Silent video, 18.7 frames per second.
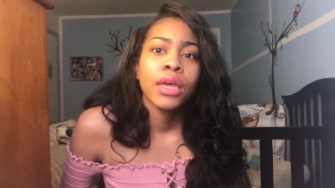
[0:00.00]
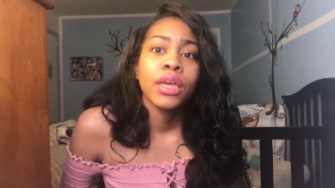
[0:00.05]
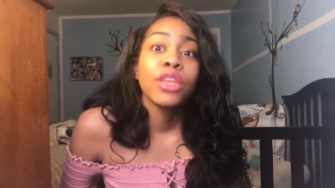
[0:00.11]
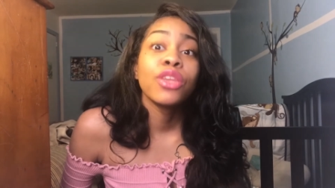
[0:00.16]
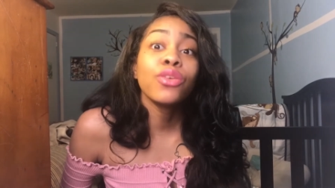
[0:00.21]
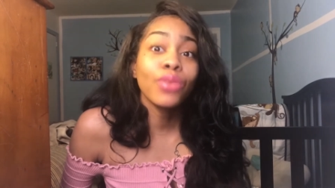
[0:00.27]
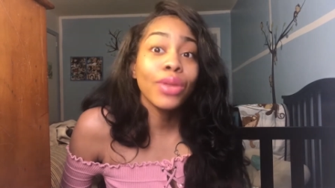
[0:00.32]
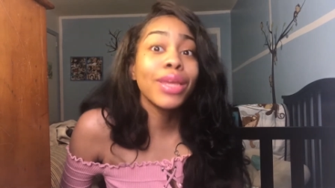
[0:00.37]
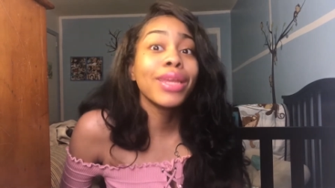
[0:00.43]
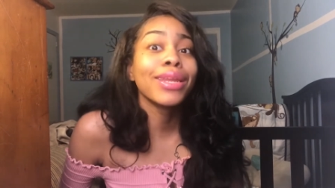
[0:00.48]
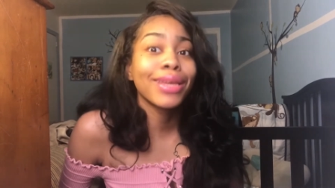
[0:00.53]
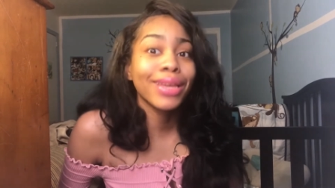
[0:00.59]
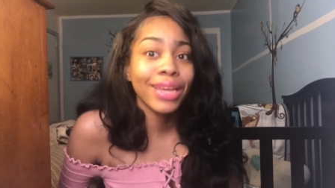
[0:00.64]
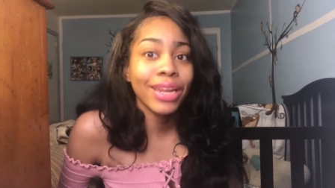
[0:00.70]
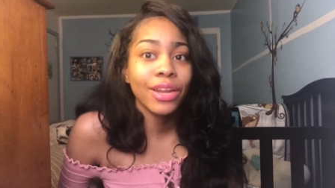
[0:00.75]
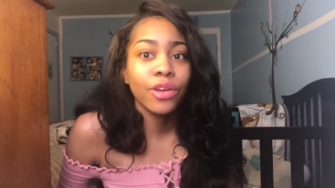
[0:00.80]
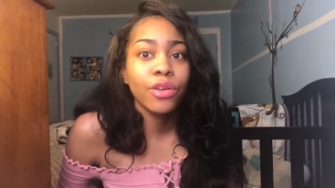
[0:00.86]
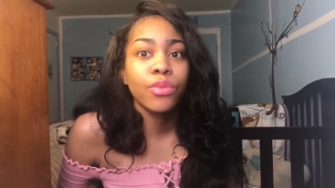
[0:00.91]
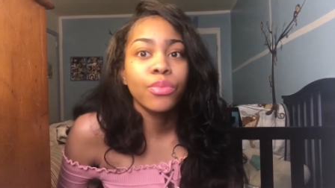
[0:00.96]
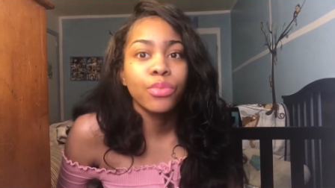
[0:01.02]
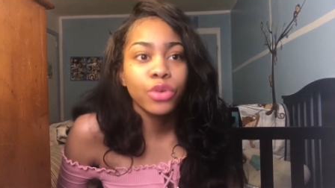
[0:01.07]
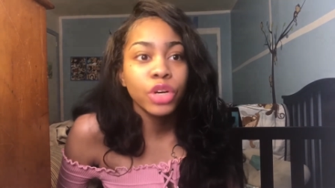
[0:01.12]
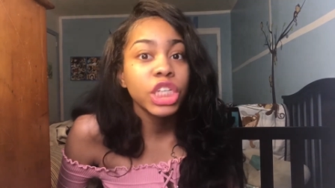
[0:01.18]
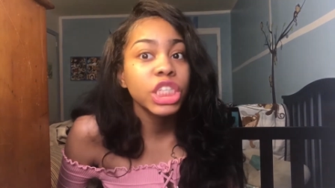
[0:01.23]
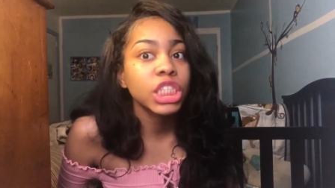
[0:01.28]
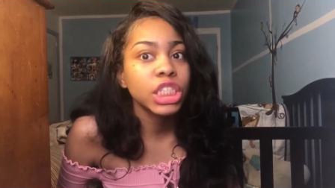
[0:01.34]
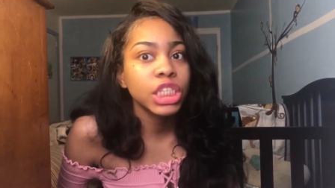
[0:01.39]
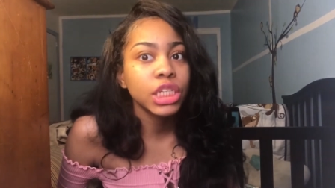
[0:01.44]
You need to get an
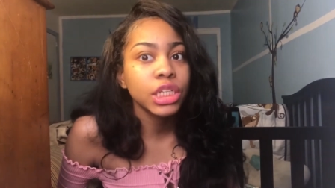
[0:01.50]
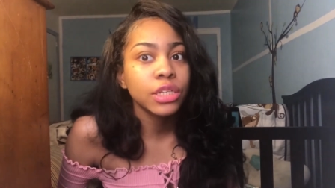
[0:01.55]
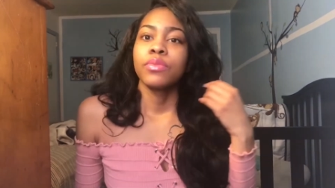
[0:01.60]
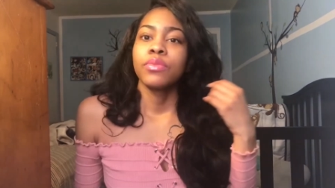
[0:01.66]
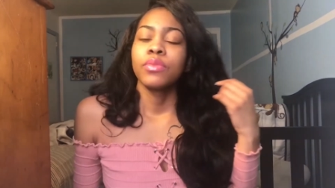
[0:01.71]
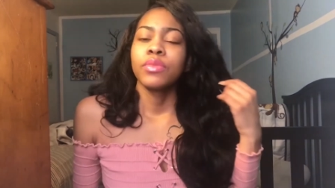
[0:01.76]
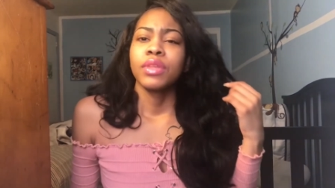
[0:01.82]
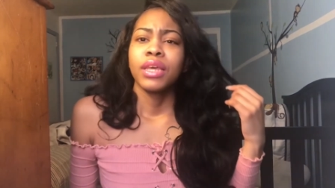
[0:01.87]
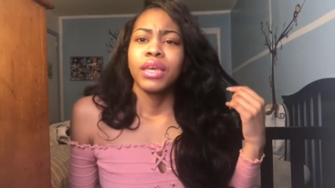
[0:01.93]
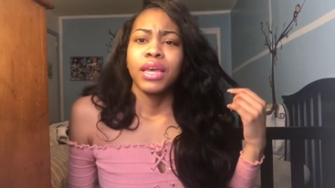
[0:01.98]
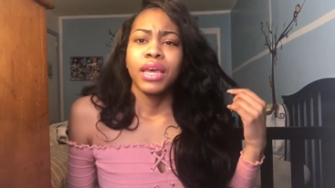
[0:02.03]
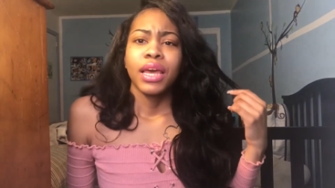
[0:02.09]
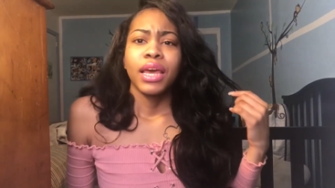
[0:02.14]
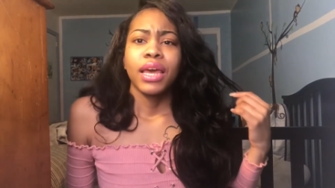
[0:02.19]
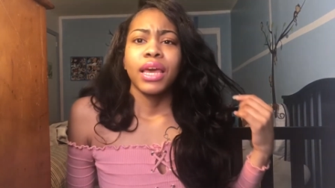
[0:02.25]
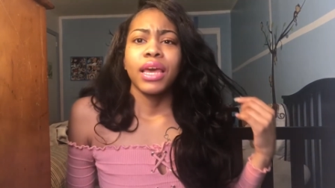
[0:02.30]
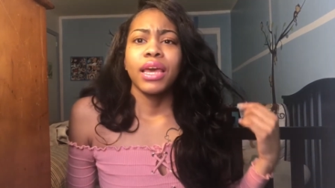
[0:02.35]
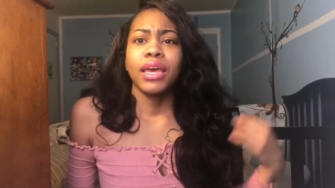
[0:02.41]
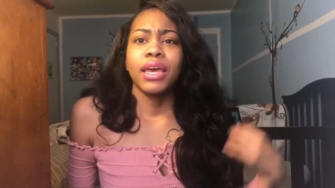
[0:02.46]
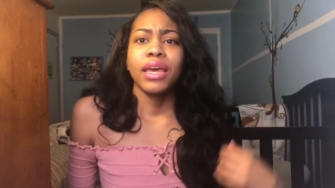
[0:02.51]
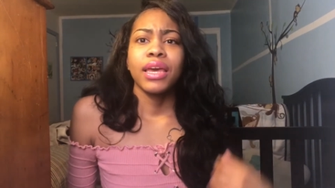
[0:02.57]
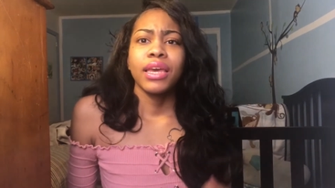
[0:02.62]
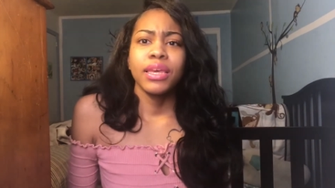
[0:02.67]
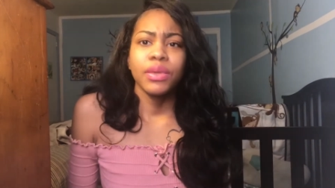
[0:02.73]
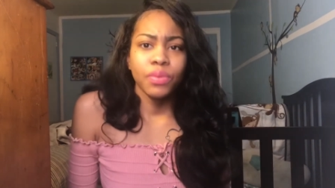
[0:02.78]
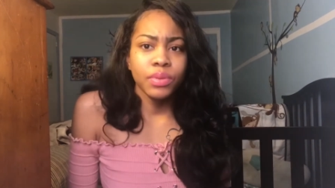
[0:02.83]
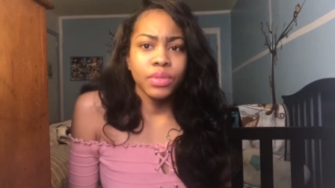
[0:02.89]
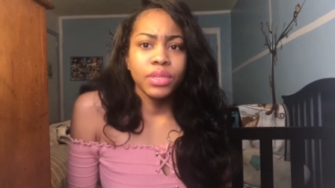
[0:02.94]
abortion. And
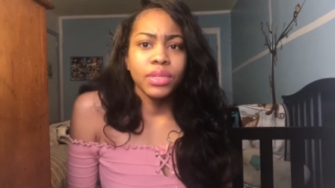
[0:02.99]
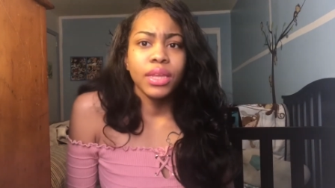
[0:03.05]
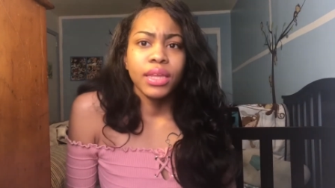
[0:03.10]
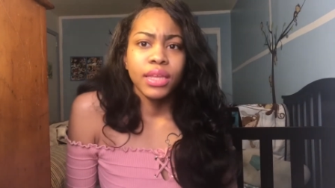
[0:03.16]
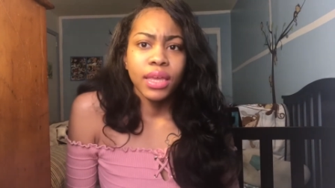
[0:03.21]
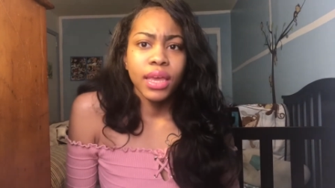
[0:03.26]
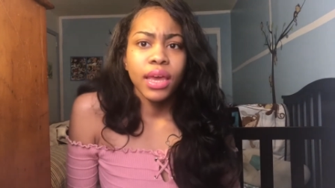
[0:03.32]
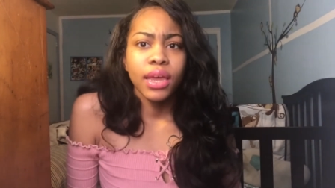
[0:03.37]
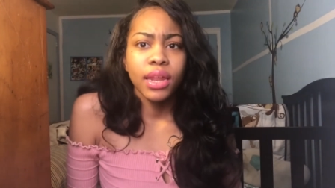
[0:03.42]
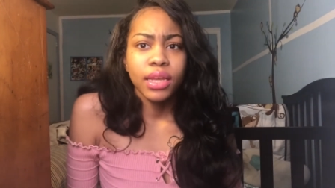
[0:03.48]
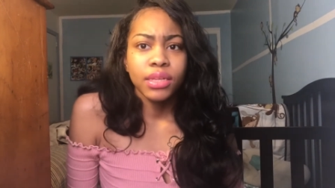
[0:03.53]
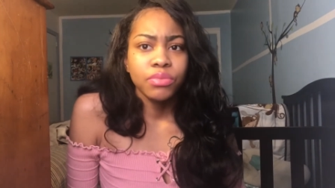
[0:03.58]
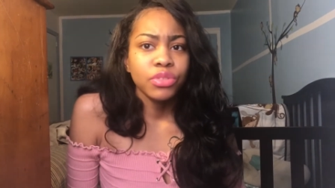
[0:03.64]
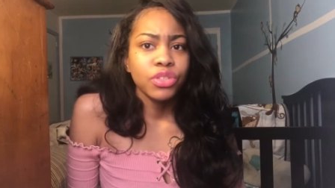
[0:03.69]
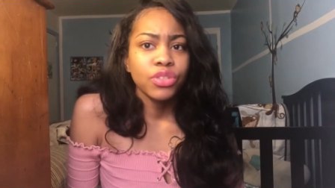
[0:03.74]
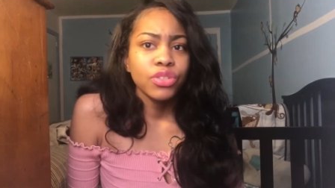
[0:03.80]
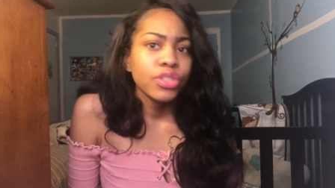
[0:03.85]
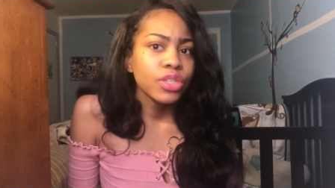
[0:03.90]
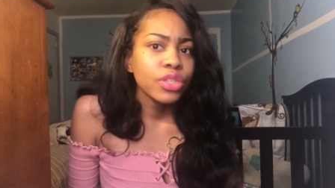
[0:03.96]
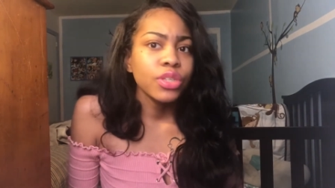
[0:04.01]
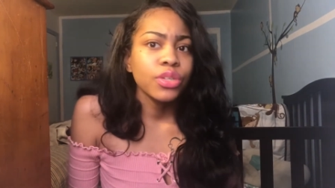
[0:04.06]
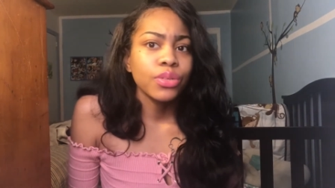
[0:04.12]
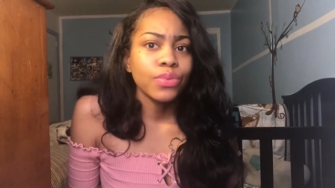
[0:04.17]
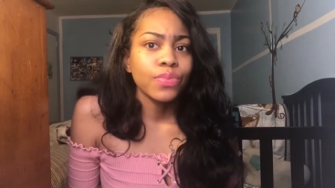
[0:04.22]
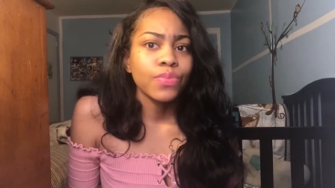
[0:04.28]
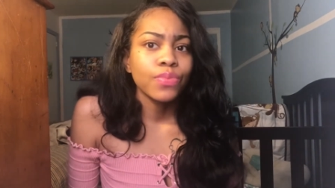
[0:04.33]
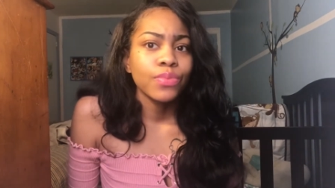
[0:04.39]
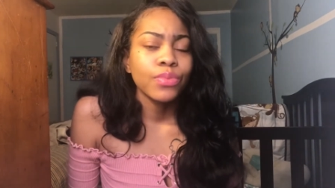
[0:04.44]
he was still like, yeah, that's what you should do.